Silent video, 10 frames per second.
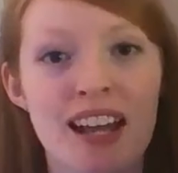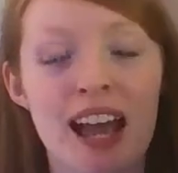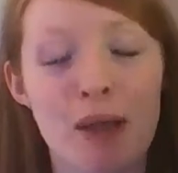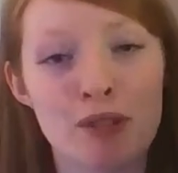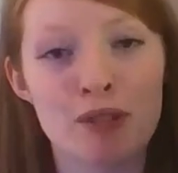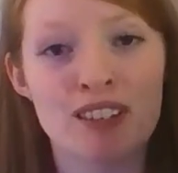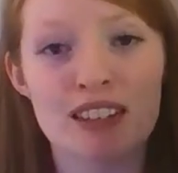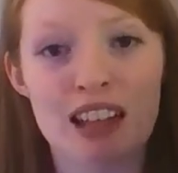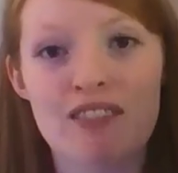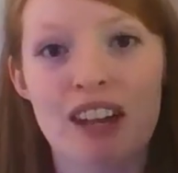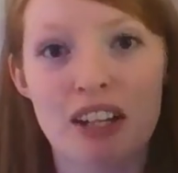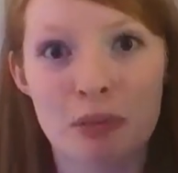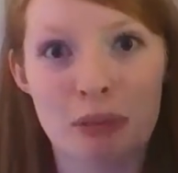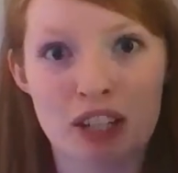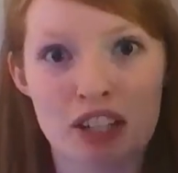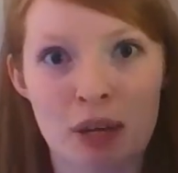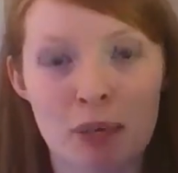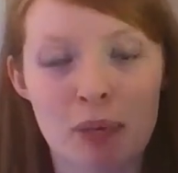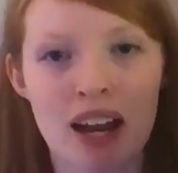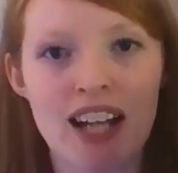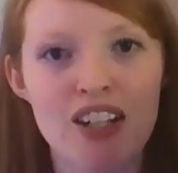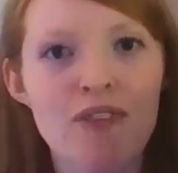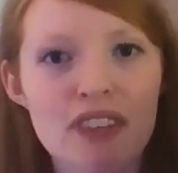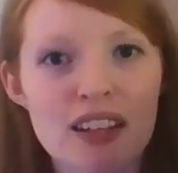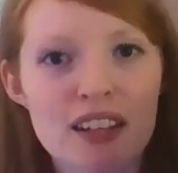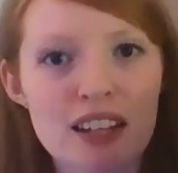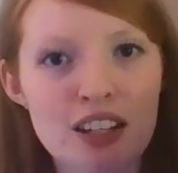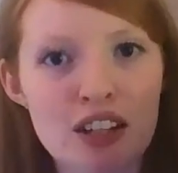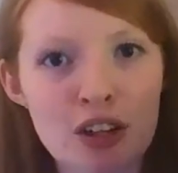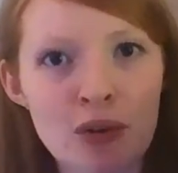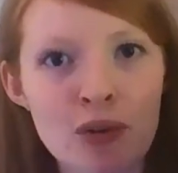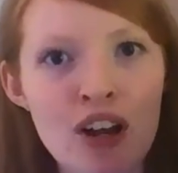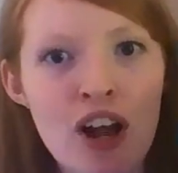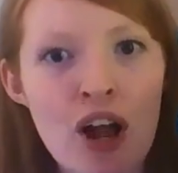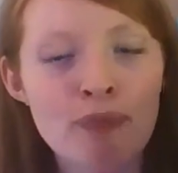I absolutely love Vinylmation, but I don't think he knew